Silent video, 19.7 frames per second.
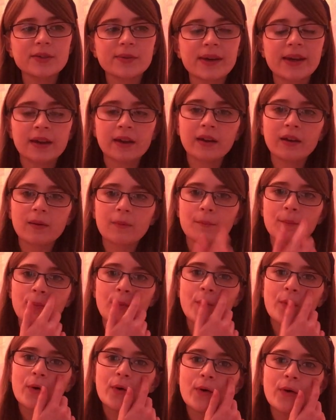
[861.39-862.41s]
doing
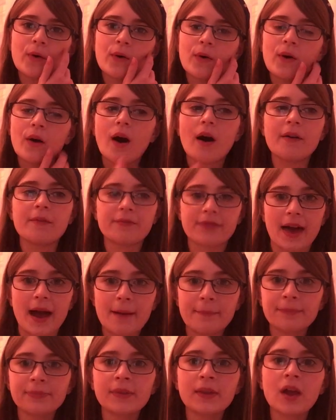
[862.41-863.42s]
more of
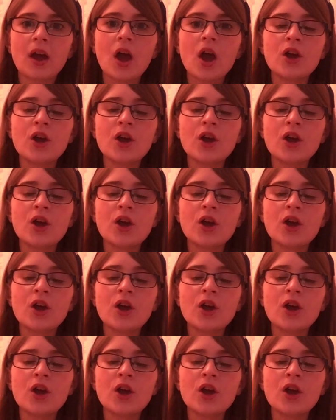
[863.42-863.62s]
them.